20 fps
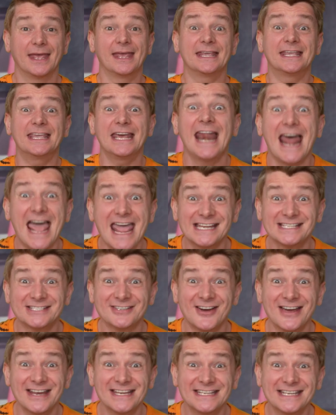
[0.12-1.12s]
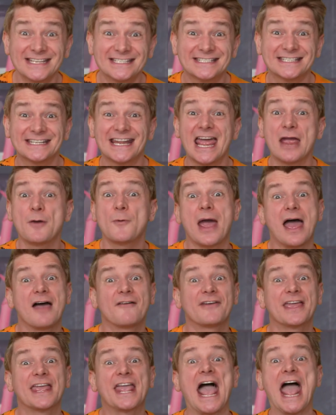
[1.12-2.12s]
G'day scientists, today we're
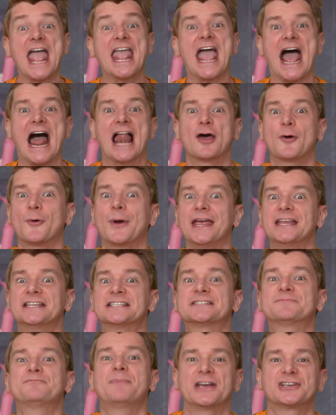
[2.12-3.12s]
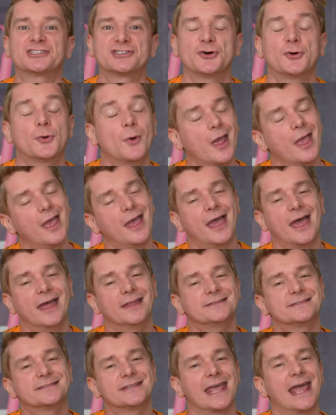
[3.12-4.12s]
having a Halloween special,
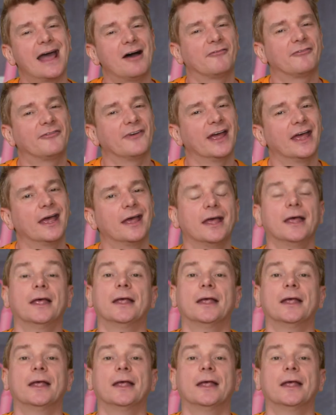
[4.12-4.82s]
hence the outfit.